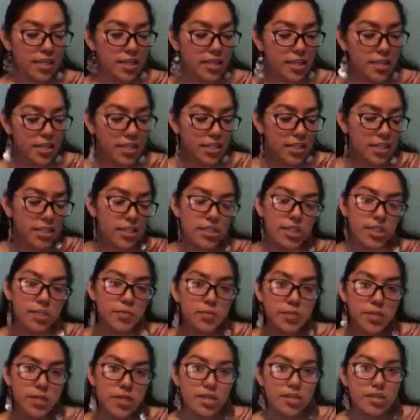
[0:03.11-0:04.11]

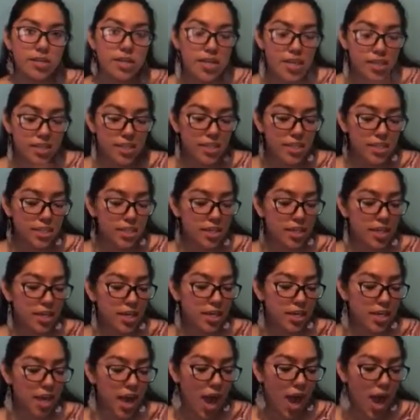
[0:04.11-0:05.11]
interdisciplinary lesson
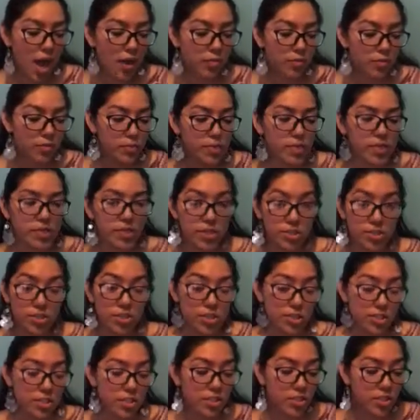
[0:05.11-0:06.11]
that I will be
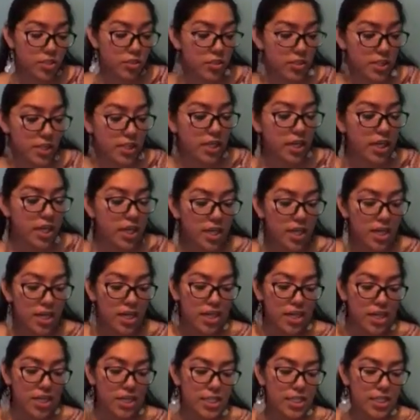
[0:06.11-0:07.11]
interested in doing
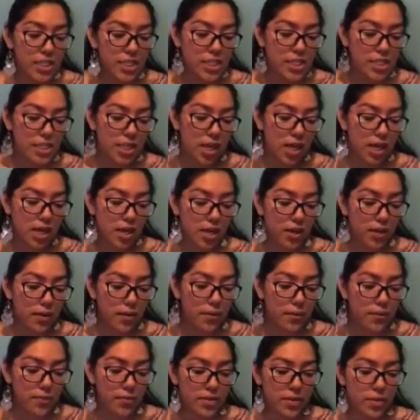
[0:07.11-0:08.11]
it's
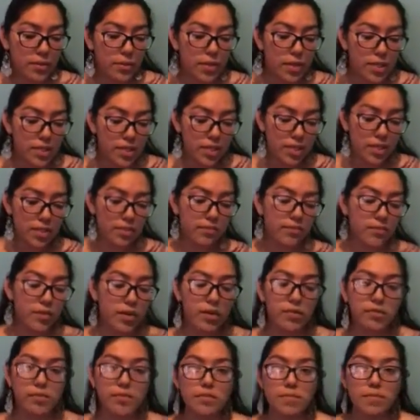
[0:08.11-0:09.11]
the one that
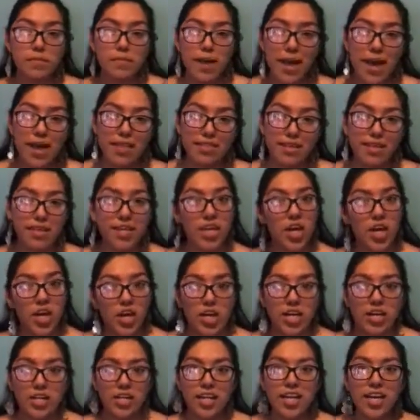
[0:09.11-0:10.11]
involves math and
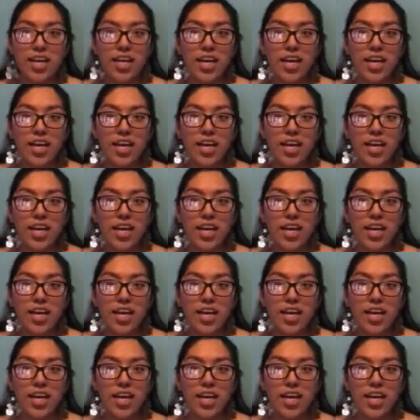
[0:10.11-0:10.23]
art.